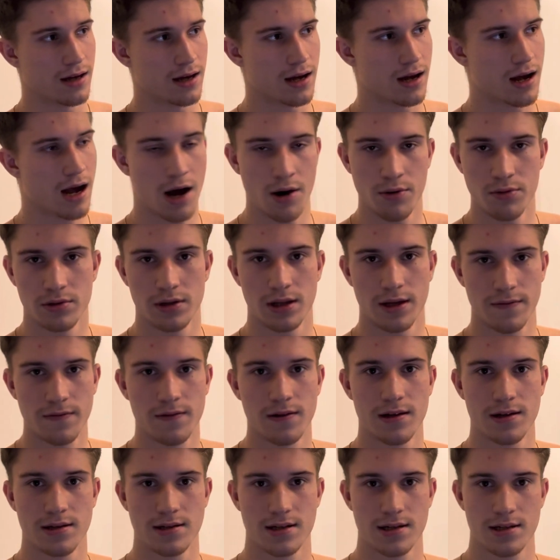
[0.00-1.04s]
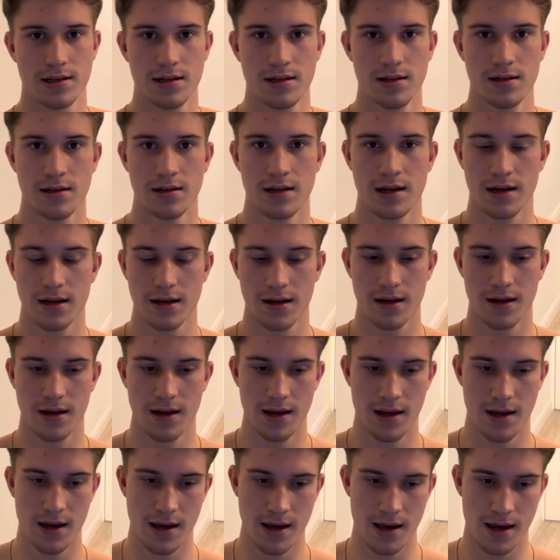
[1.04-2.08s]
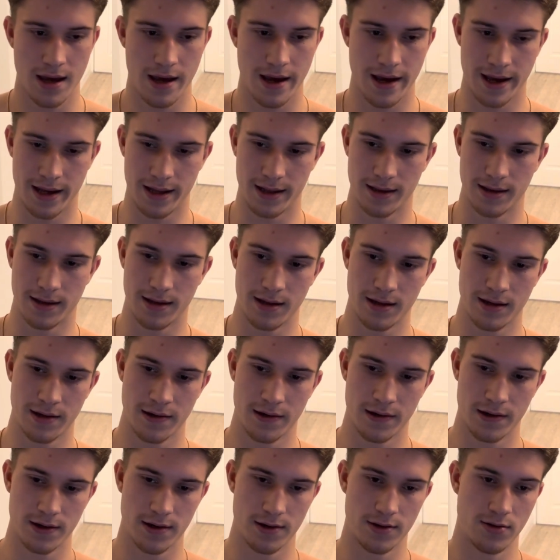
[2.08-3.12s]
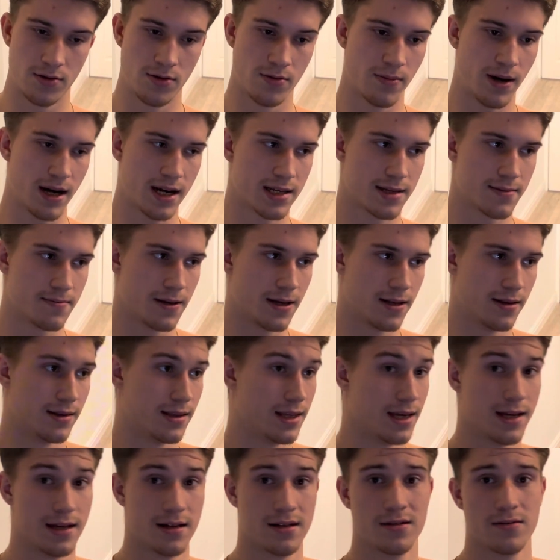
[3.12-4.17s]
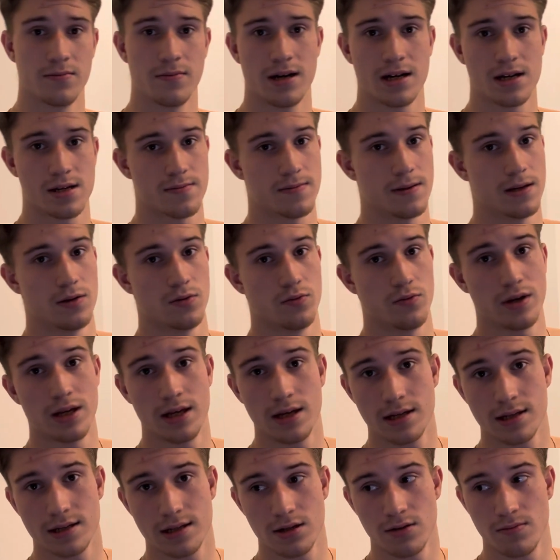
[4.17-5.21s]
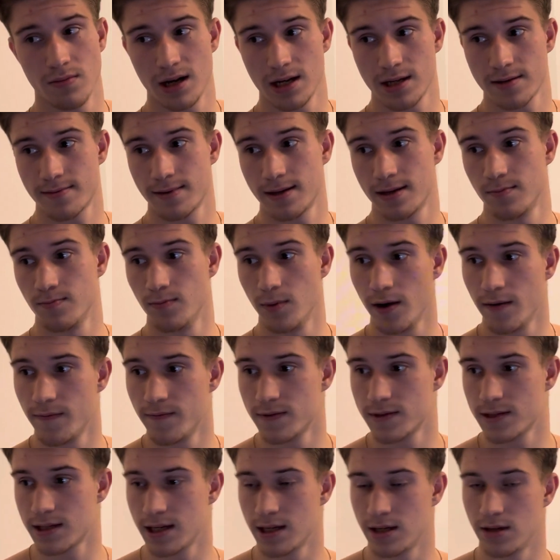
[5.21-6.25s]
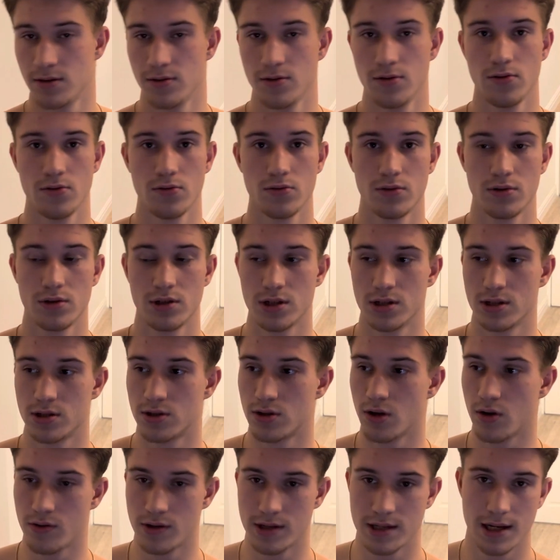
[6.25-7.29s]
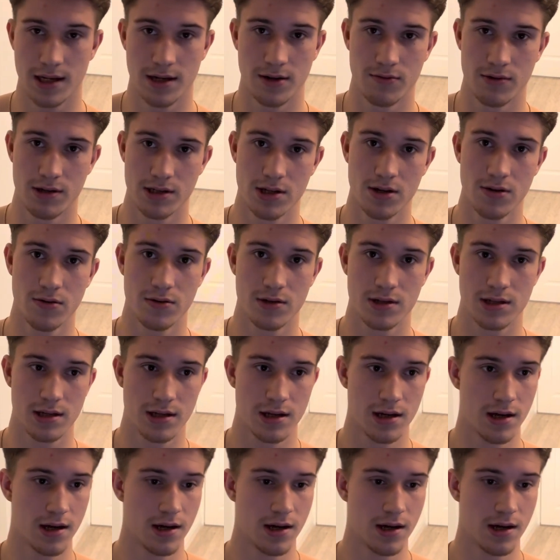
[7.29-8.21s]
I will definitely succeed in it. And you might spend days, you might spend weeks, you might spend months, and you just don't see any results.